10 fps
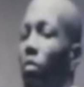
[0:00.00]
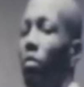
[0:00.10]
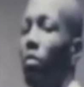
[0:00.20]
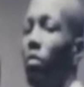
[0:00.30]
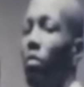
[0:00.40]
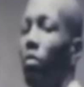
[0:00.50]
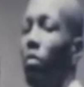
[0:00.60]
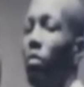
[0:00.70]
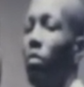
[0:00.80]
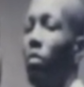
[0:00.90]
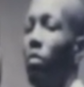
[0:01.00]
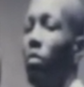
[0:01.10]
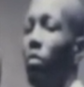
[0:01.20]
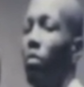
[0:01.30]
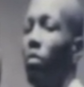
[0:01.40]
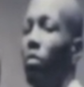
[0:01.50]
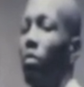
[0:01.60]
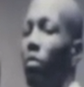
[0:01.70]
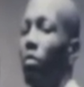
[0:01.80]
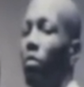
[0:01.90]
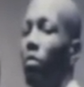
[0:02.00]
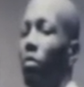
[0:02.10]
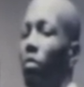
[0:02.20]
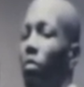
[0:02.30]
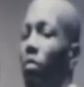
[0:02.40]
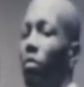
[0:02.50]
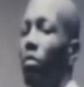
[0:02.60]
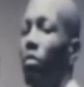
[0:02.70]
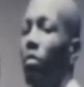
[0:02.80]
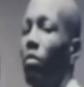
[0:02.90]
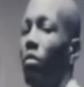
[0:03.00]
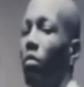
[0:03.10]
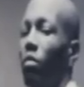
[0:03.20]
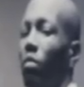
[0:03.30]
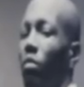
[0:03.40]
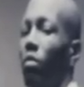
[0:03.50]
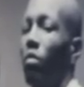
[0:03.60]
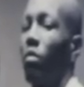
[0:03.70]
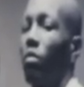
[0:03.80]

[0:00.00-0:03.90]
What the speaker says: [no speech]